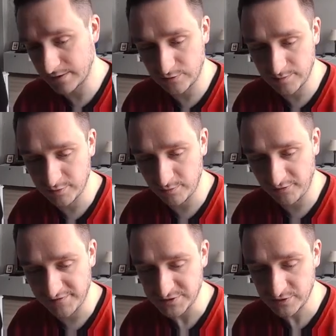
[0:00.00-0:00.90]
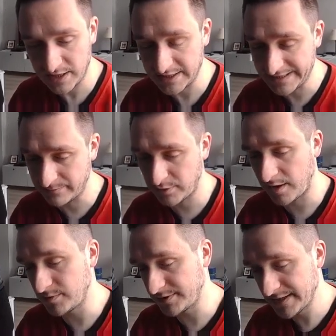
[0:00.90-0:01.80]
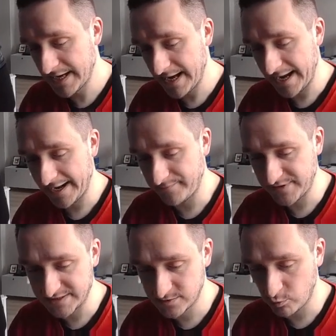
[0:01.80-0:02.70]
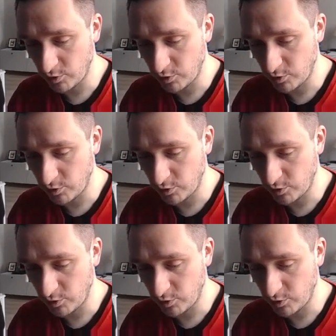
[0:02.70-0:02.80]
crypto professionally, then probably this is